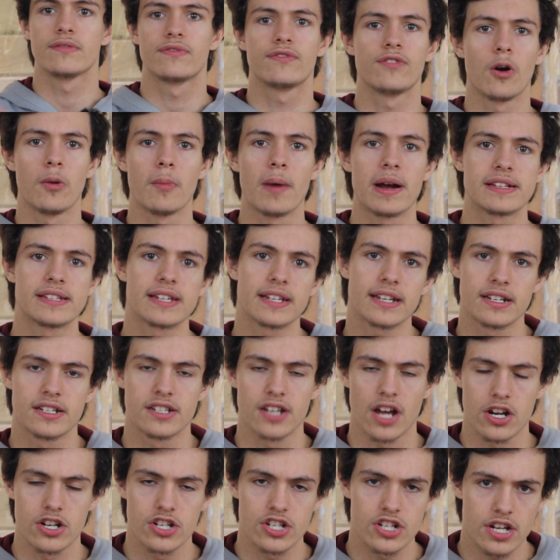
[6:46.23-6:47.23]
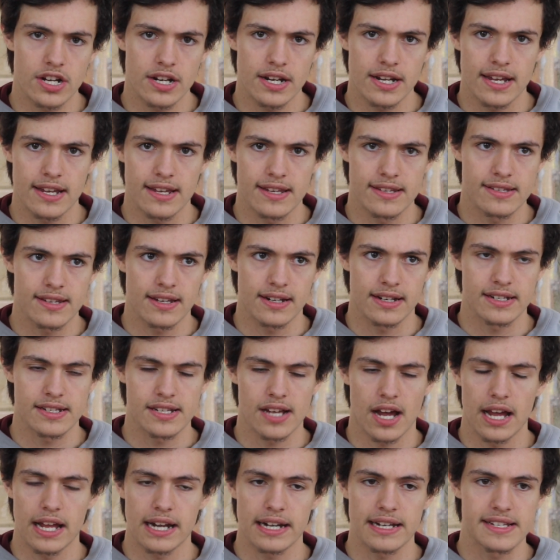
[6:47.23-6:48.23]
Formatting a dungeon is an
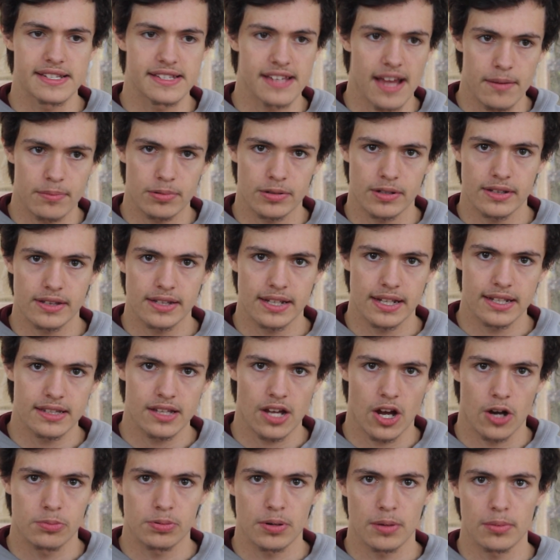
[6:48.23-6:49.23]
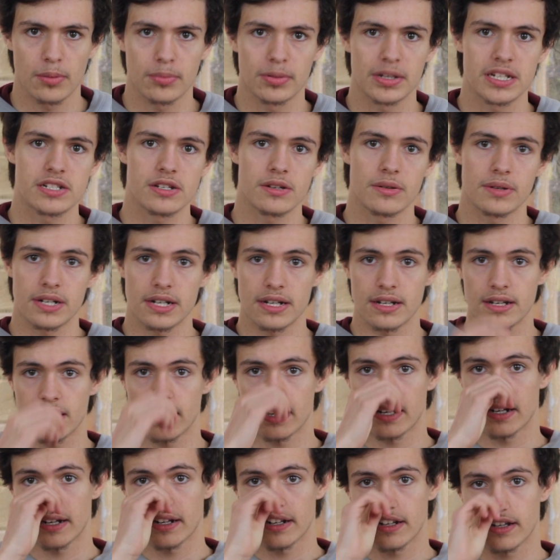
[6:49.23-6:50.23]
entirely separate thing that I'll probably do in
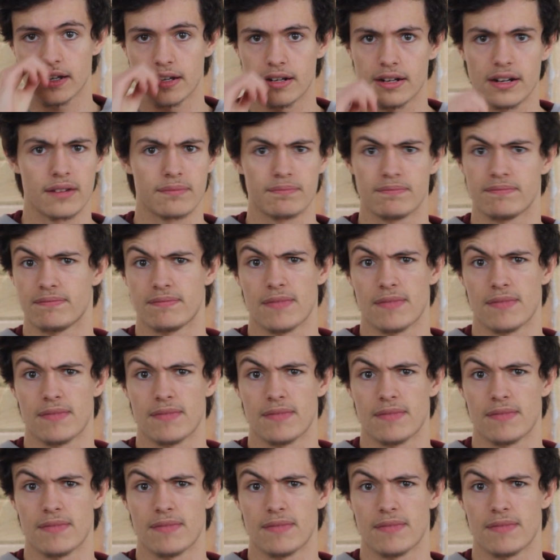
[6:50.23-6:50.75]
a